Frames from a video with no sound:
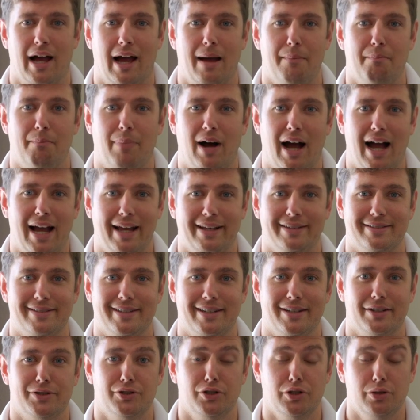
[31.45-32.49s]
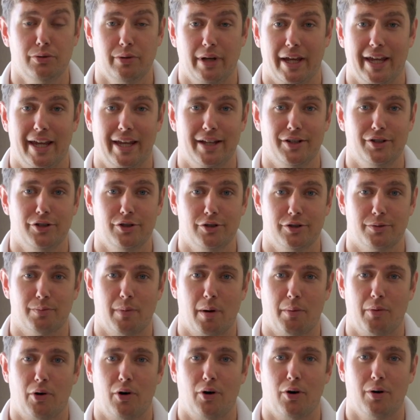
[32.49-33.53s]
I buy and sell new and used
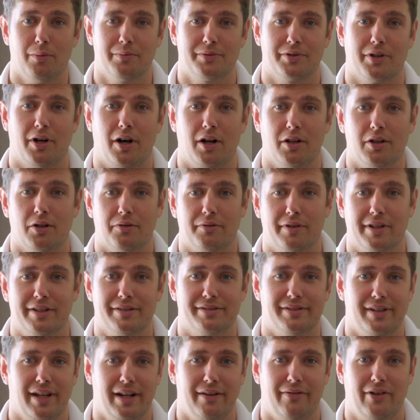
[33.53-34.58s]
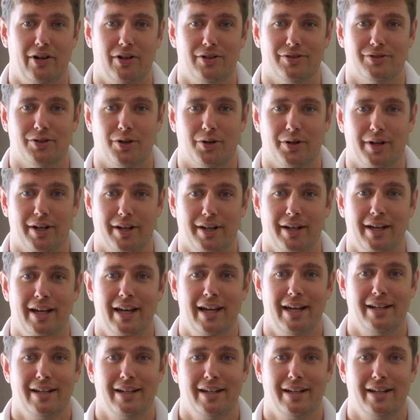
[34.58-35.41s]
mobile homes all over the state of Arizona.